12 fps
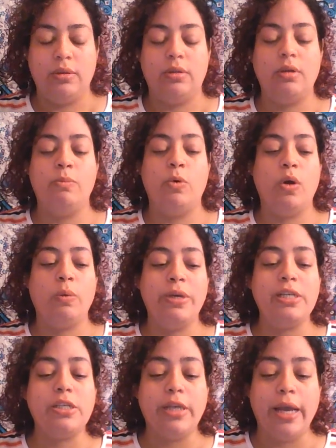The more we
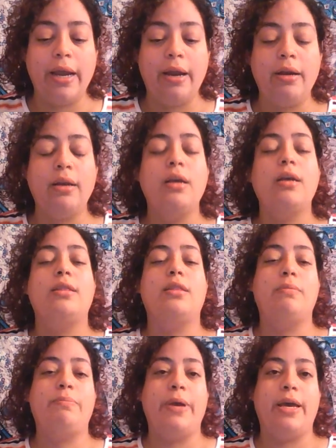share,
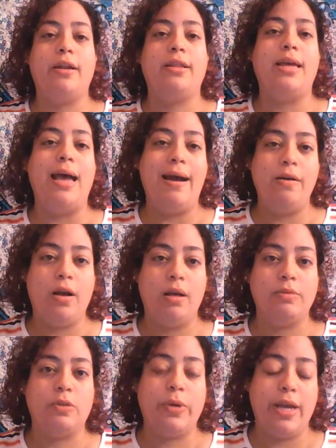the better the
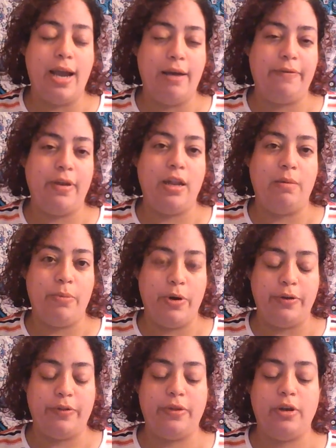outcomes we have in a
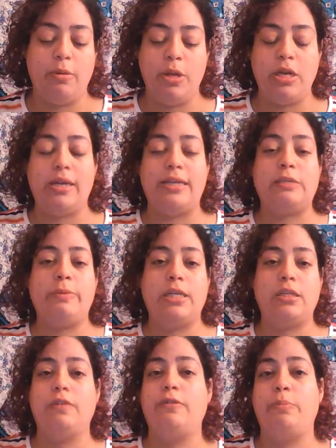birth community,
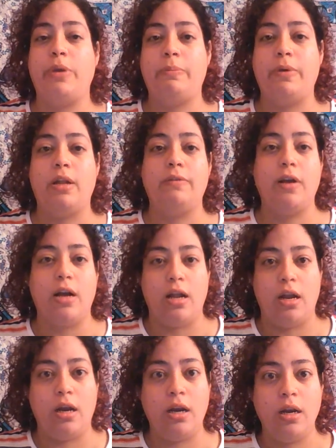especially for people of
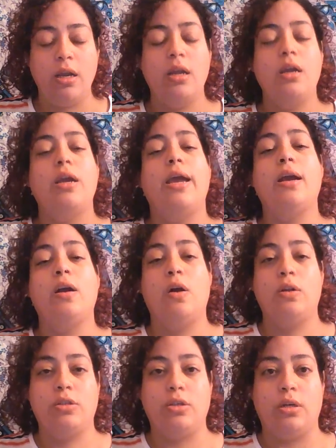color and
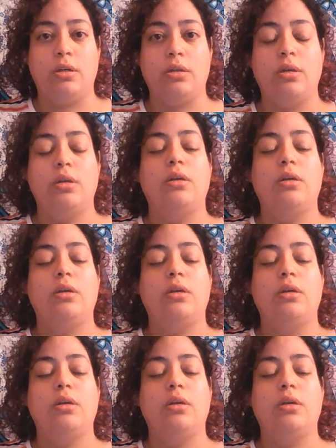culture.